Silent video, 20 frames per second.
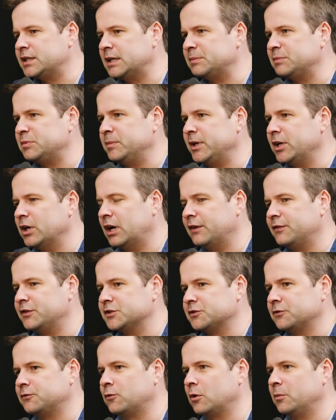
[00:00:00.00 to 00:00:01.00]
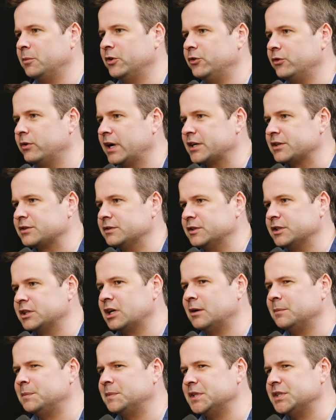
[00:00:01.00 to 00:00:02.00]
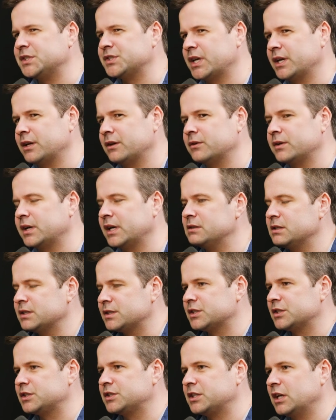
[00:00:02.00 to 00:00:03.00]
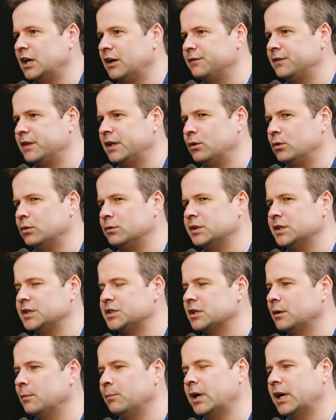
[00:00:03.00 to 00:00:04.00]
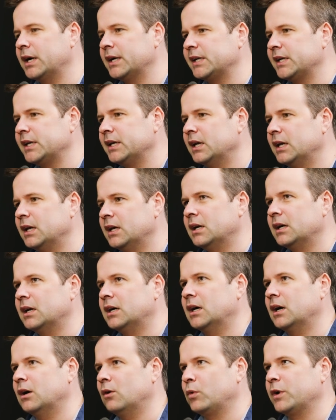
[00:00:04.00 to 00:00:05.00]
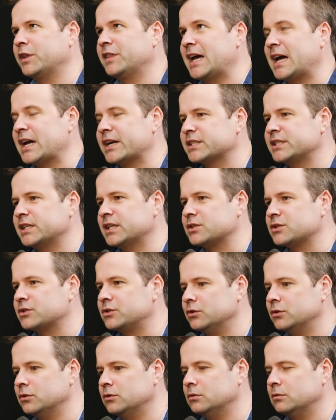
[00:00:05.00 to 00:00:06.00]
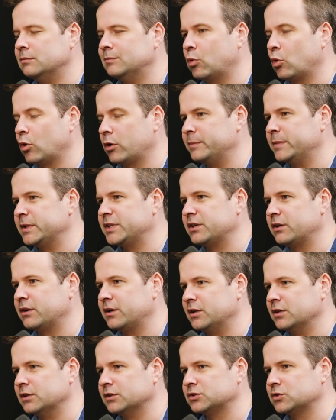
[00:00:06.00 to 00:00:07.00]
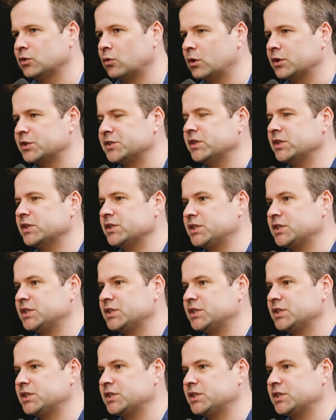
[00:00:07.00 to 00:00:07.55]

tipped me off as a former director of the company saying okay okay, this is stuff that only somebody uh, with access to board materials or to the